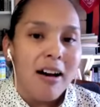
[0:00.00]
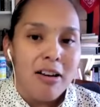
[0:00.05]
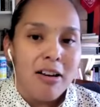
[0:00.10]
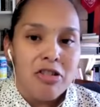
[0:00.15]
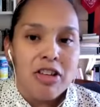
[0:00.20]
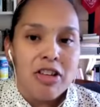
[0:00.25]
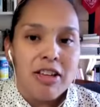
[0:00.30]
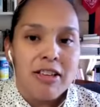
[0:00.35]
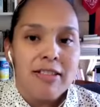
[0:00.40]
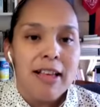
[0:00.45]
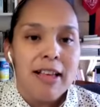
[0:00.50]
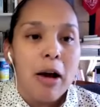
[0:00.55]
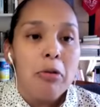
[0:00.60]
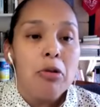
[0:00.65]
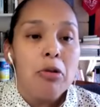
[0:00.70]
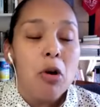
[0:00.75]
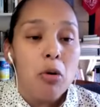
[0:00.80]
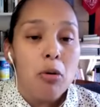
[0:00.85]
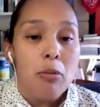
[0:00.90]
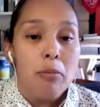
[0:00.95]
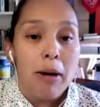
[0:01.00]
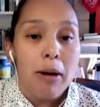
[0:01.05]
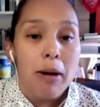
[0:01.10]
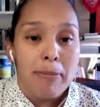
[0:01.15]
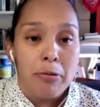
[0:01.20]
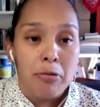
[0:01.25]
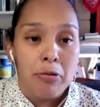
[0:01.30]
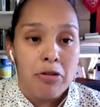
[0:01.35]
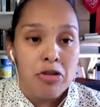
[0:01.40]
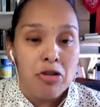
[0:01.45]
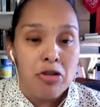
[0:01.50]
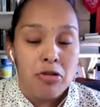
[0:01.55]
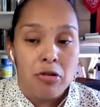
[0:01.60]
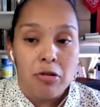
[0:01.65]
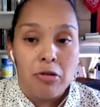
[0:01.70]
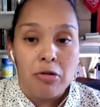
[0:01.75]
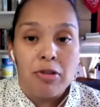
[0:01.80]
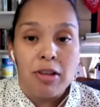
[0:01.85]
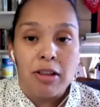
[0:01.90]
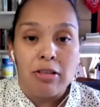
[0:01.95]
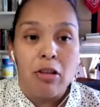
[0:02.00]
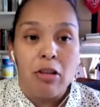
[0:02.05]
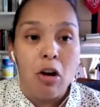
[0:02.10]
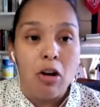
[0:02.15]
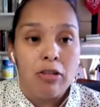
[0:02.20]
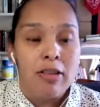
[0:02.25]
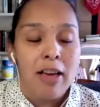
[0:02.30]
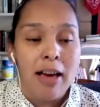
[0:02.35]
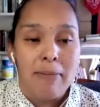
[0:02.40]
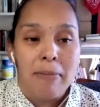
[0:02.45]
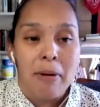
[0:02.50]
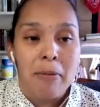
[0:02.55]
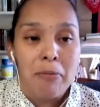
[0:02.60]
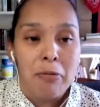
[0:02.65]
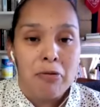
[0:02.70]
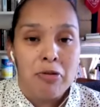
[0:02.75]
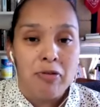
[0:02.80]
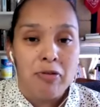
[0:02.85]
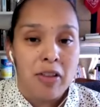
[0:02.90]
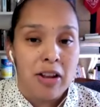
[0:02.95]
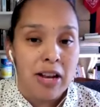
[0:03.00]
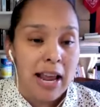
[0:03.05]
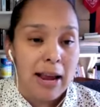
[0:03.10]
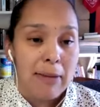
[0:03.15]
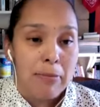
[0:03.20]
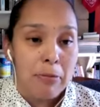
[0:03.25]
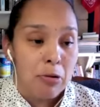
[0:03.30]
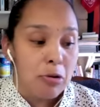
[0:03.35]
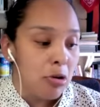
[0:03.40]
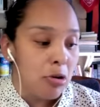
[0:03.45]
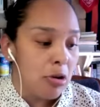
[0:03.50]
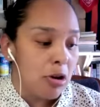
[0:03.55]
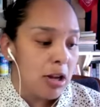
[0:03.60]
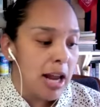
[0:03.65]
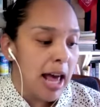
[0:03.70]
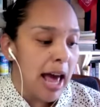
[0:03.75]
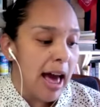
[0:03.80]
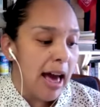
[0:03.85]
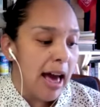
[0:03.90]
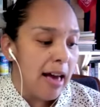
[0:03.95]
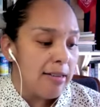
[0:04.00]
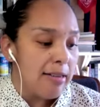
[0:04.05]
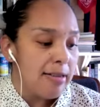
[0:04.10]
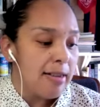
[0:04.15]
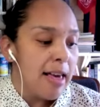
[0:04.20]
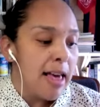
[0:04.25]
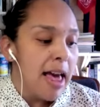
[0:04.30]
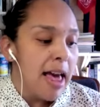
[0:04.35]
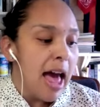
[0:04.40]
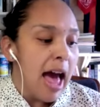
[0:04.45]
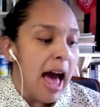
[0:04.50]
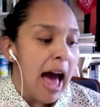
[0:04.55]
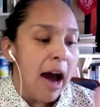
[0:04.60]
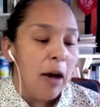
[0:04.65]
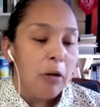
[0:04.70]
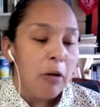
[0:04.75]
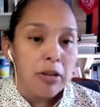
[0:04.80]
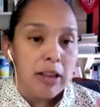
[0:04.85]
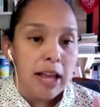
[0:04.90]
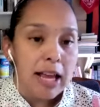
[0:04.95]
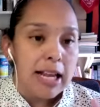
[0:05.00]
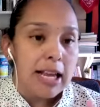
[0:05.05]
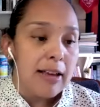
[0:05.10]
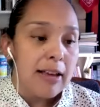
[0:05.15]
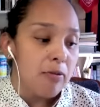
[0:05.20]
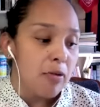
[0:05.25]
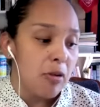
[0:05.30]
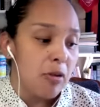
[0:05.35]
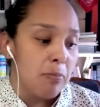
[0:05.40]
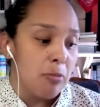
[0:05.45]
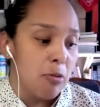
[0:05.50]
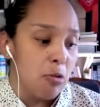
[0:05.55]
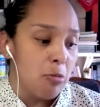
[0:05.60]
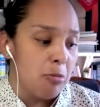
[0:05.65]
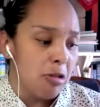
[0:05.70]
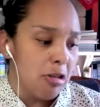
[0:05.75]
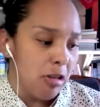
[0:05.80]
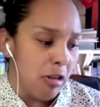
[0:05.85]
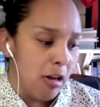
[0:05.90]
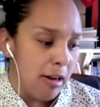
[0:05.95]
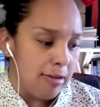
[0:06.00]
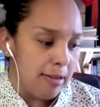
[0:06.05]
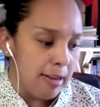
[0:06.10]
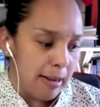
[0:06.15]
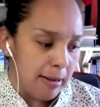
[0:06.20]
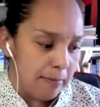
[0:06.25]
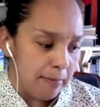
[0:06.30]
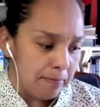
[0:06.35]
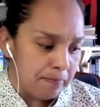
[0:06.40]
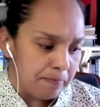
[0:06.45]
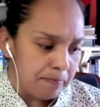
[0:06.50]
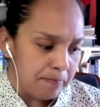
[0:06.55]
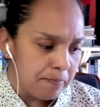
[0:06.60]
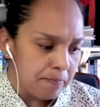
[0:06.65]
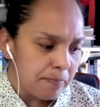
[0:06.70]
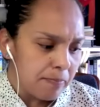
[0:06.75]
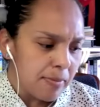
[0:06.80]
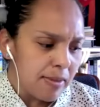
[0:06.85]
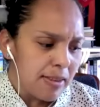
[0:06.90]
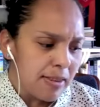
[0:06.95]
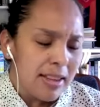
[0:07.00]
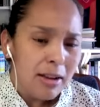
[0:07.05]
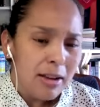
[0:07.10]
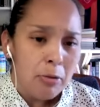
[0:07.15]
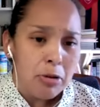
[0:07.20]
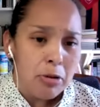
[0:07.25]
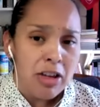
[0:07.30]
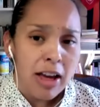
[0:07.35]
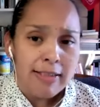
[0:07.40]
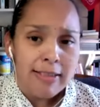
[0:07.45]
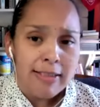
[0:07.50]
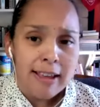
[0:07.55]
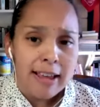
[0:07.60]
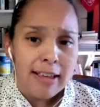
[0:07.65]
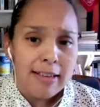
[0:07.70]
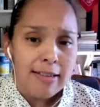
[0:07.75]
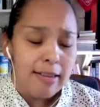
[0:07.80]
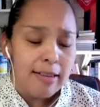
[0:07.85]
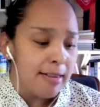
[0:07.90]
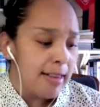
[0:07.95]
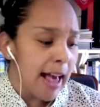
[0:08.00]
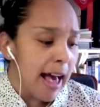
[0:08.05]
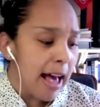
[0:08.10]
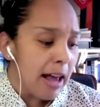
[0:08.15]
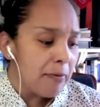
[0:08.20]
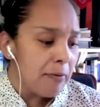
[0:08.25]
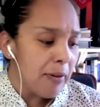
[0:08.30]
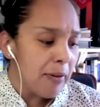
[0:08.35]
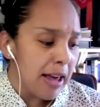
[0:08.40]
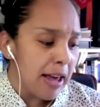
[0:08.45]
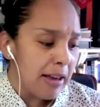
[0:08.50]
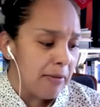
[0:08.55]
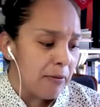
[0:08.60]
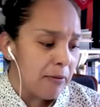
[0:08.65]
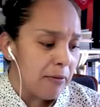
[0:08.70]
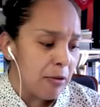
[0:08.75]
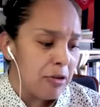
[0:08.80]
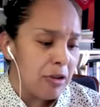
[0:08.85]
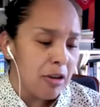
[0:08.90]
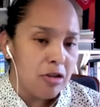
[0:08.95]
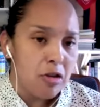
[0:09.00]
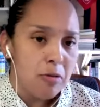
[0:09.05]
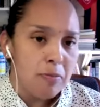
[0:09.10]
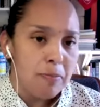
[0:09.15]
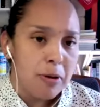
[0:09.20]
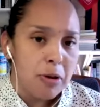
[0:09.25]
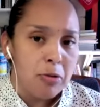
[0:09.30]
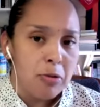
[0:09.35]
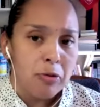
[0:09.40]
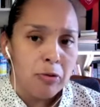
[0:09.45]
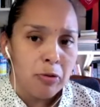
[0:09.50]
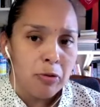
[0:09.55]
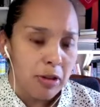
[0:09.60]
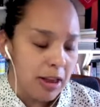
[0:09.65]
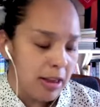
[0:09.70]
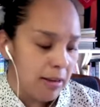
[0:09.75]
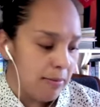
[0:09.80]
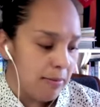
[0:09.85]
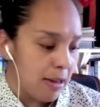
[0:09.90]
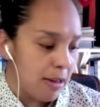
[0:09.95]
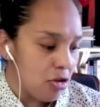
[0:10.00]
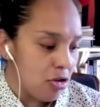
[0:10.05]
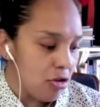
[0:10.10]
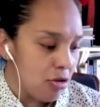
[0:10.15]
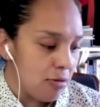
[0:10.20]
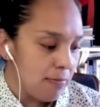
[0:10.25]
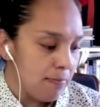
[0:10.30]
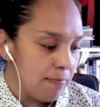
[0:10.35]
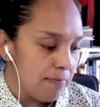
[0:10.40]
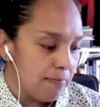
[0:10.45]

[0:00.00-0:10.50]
She's now known by parishioners and longtime members of the neighborhood as Our Lady of the Broom Closet, which I think is a sad fate for such a beautiful image.